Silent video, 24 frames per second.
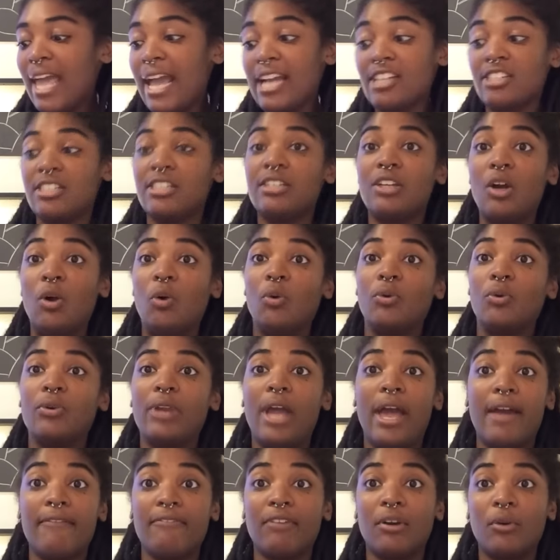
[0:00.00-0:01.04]
Actually don't
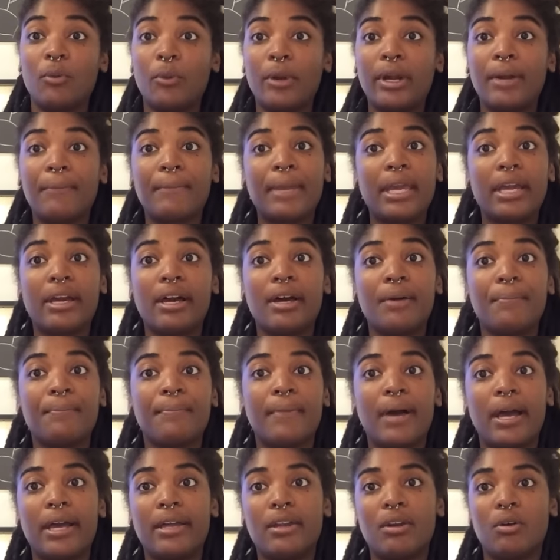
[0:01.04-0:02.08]
ever wear makeup.
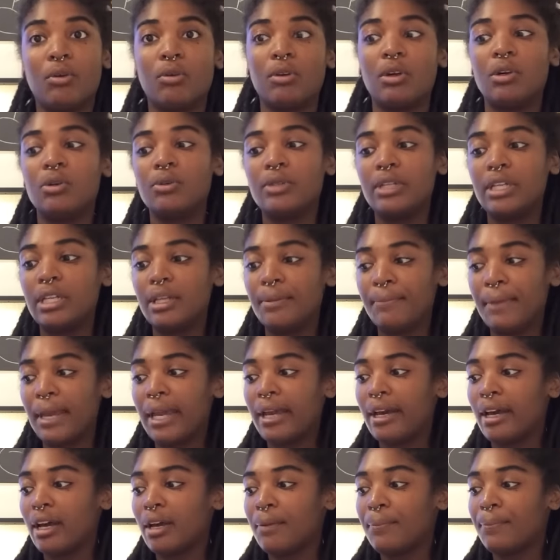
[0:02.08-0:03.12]
I don't own any
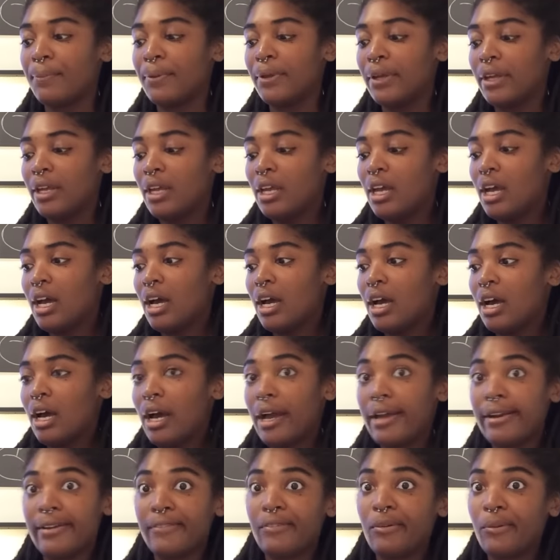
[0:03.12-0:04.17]
makeup.
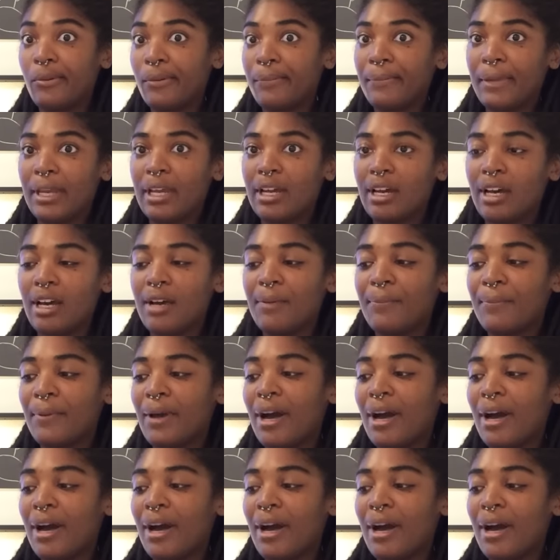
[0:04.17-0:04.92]
I never wear makeup.